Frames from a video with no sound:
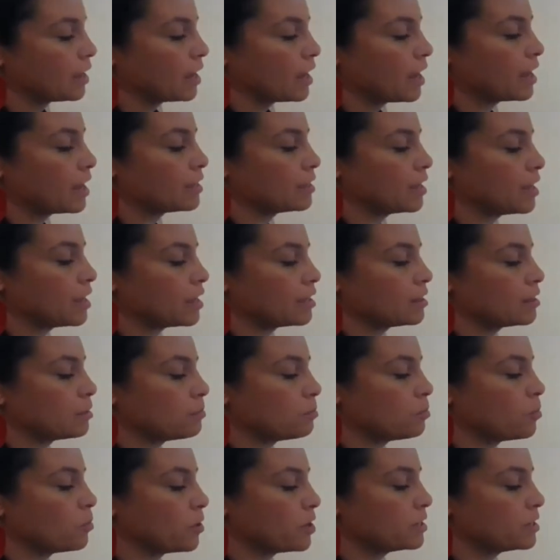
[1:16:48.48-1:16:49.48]
and then the
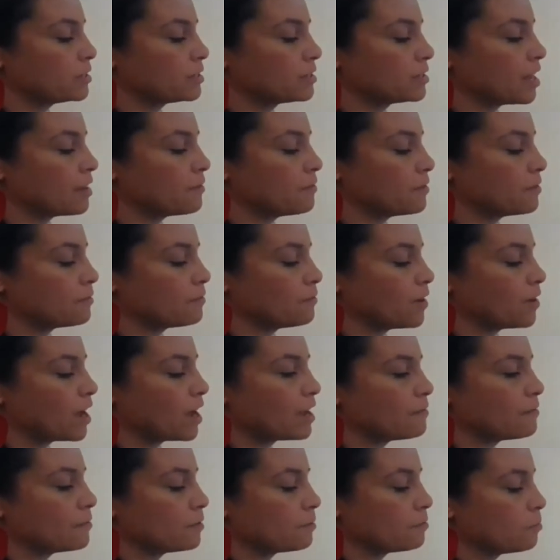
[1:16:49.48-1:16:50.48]

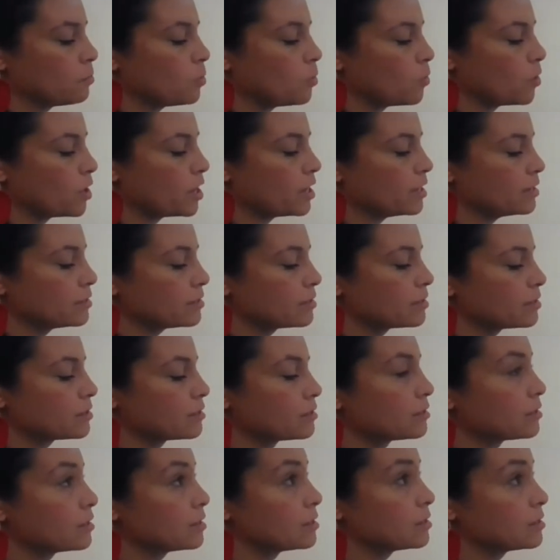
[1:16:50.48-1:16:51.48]
0.75 in points,
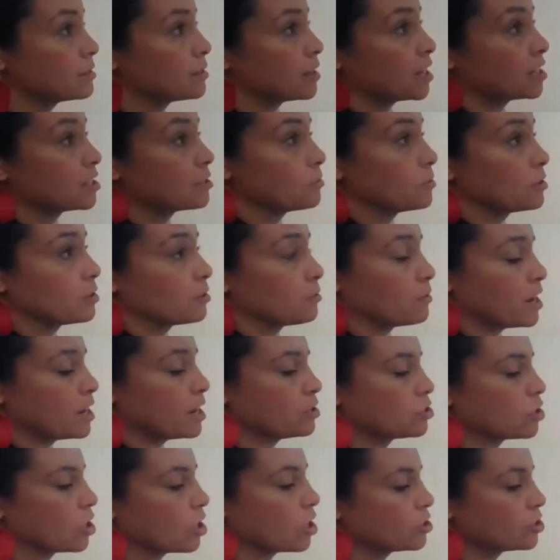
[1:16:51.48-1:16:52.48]
because that's what the rate
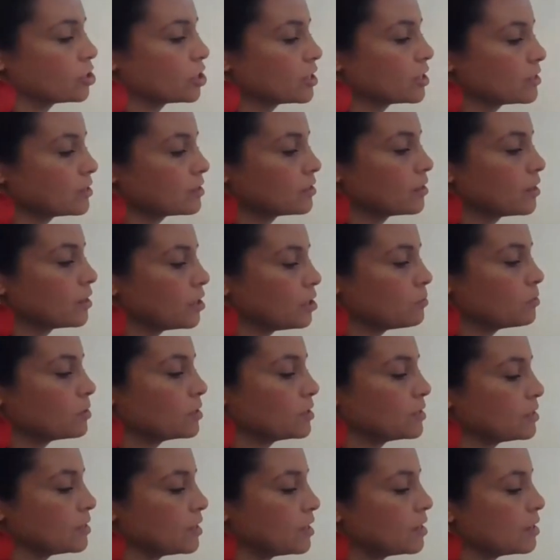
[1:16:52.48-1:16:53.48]
charge is. So then you would
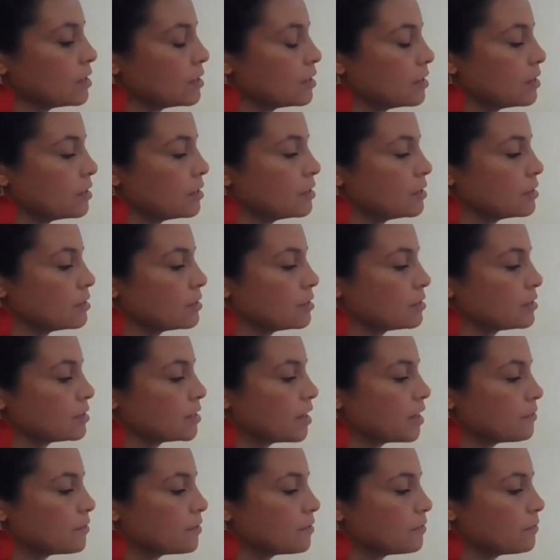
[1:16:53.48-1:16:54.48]
see
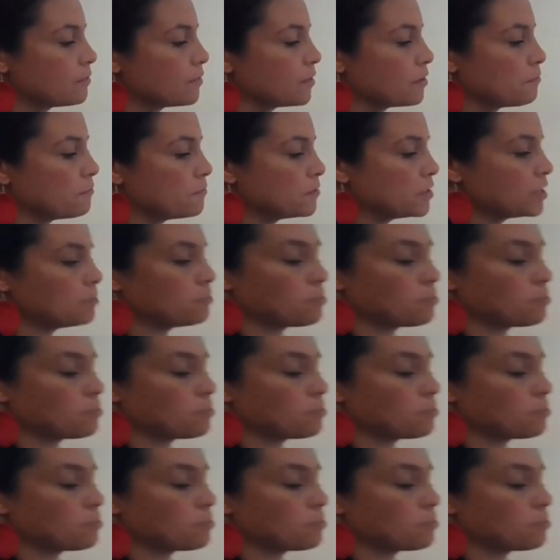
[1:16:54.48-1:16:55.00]
750